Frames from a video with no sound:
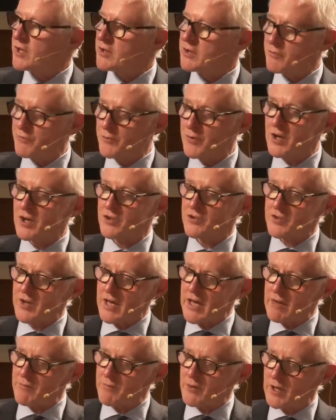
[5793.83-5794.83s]
the first
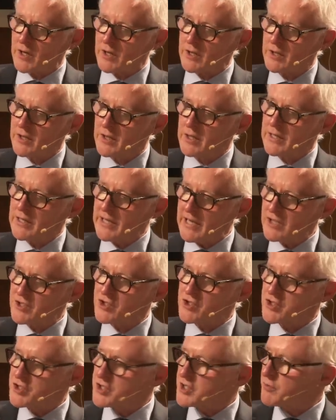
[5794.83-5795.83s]
ever
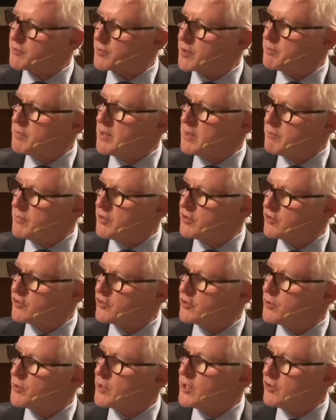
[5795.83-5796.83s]
legislative commitment
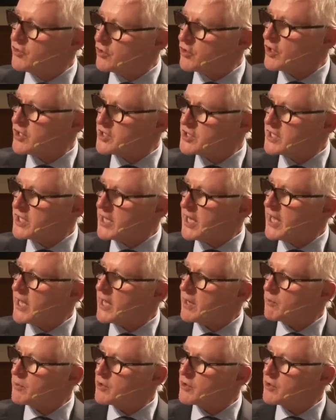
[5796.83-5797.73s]
to integrated care,